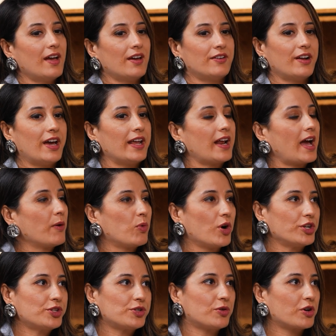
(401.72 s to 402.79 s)
Right. I want
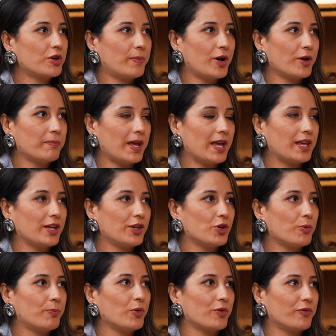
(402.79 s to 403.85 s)
to talk about making
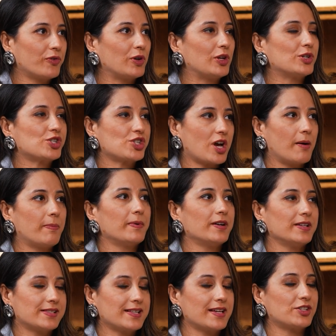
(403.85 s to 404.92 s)
your portfolio sharper,
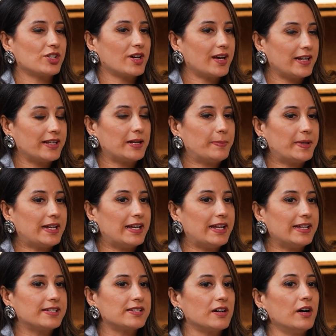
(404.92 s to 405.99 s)
etc., a little bit
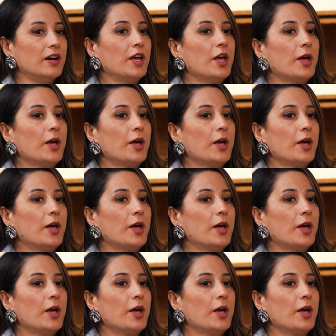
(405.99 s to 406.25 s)
later.